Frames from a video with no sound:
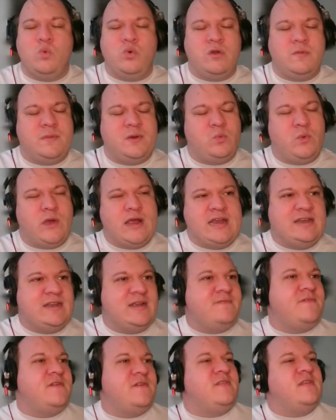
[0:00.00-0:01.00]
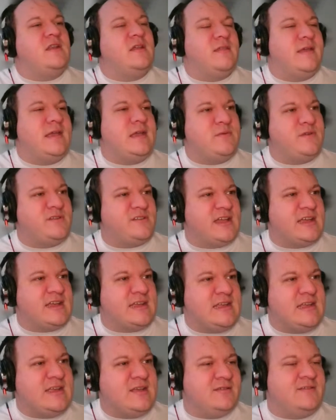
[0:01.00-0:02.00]
would have been way different than a language
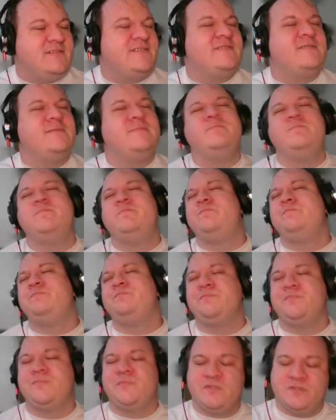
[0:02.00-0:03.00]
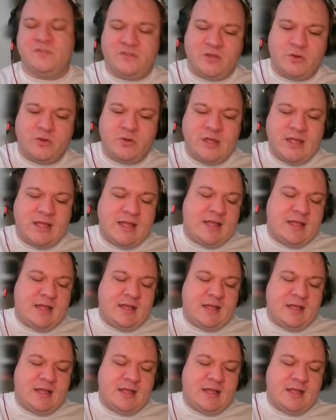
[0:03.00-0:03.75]
like English. So